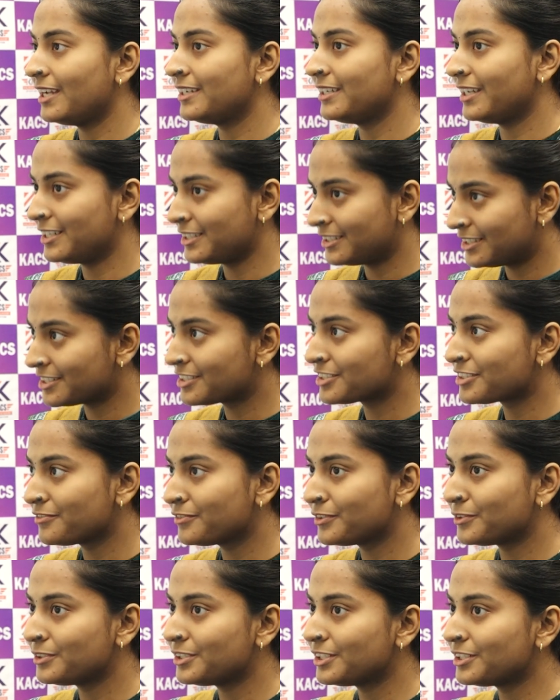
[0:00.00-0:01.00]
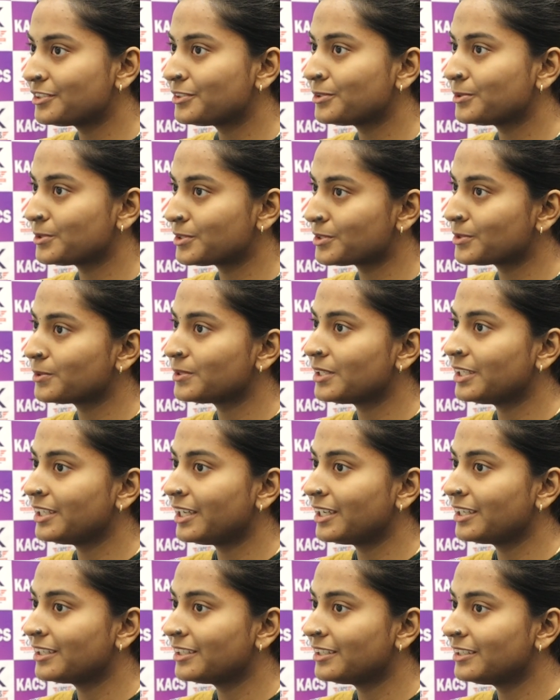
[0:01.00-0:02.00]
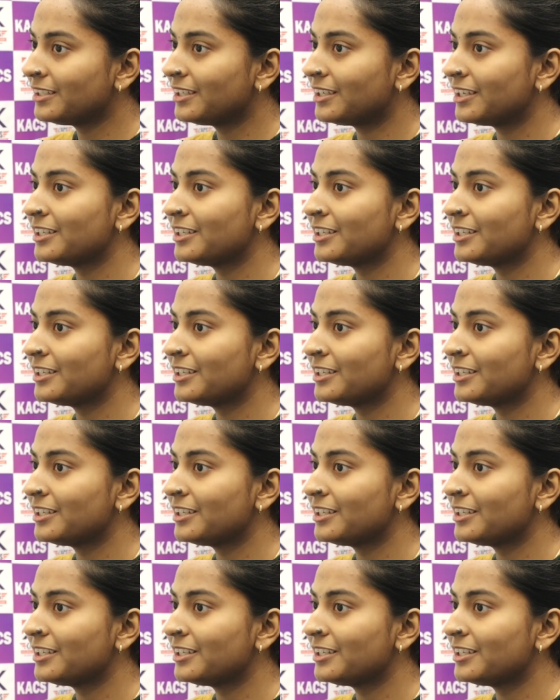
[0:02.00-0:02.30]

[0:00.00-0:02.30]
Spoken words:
And I distribute it so that I can